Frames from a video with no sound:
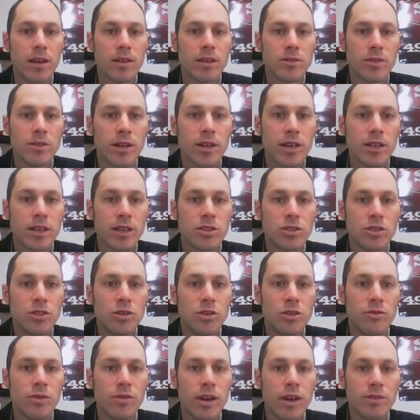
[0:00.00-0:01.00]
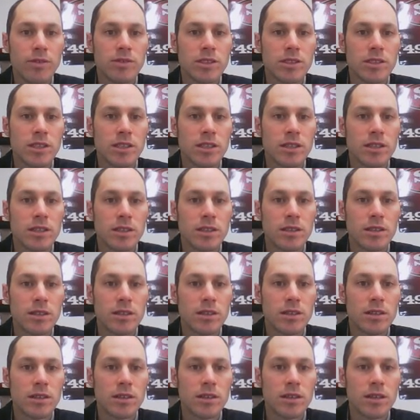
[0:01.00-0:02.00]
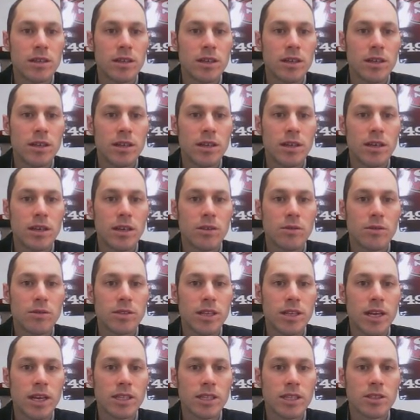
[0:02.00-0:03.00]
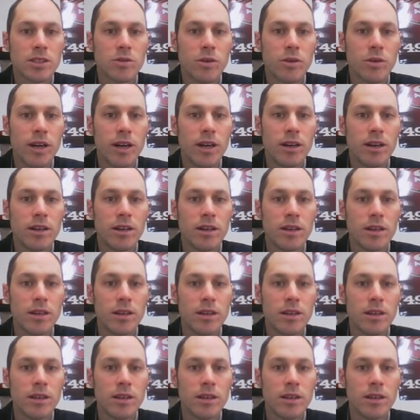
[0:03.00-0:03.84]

So I get 2 fifths equals x squared